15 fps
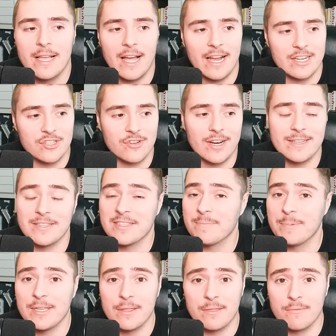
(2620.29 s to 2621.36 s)
I tried to
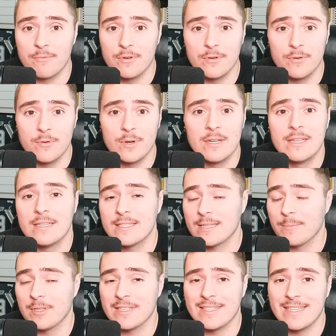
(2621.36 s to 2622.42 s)
speed through some
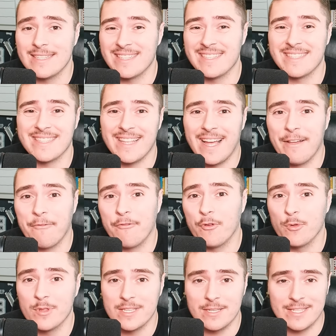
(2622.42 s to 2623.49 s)
of the seasons, not
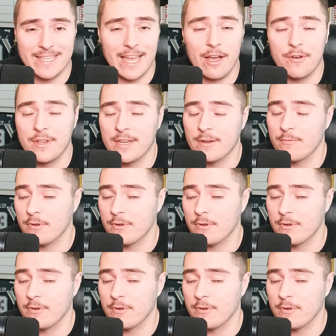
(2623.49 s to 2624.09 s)
fully scouting,